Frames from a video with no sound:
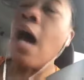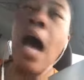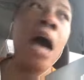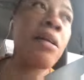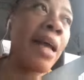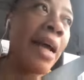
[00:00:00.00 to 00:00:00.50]

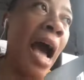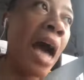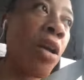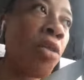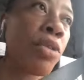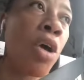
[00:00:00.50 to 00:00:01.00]
I was like, "I
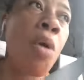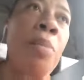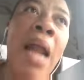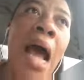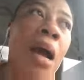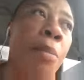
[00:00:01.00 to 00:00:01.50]
don't know,
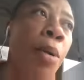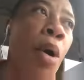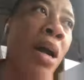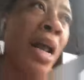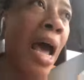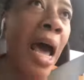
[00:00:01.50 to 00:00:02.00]
but I could
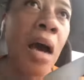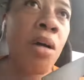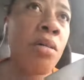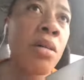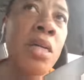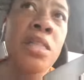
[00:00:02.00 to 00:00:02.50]
point
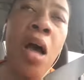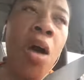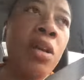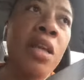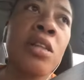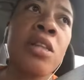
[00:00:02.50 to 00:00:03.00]
out. It's
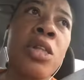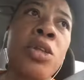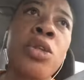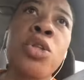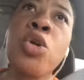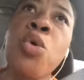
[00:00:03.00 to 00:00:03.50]
only
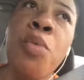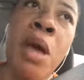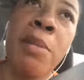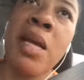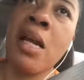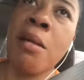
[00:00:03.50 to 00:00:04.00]
two
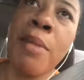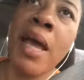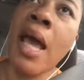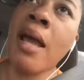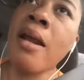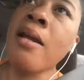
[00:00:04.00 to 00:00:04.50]
women and a
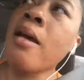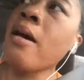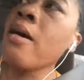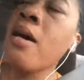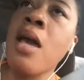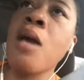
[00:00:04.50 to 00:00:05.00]
man in there.
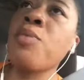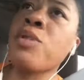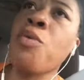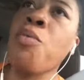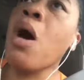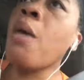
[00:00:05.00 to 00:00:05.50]
It was
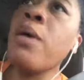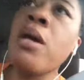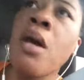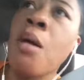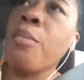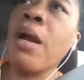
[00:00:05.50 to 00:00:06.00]
a woman,
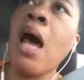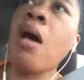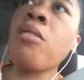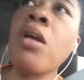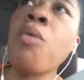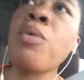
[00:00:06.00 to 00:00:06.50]
but I
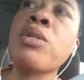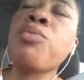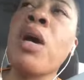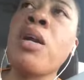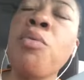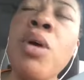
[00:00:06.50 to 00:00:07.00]
don't know which
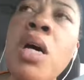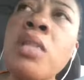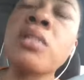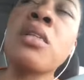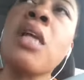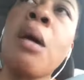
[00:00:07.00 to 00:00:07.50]
one it was
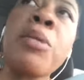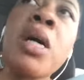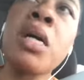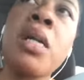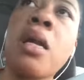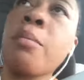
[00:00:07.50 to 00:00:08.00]
until I'm
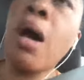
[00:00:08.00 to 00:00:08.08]
looking at them.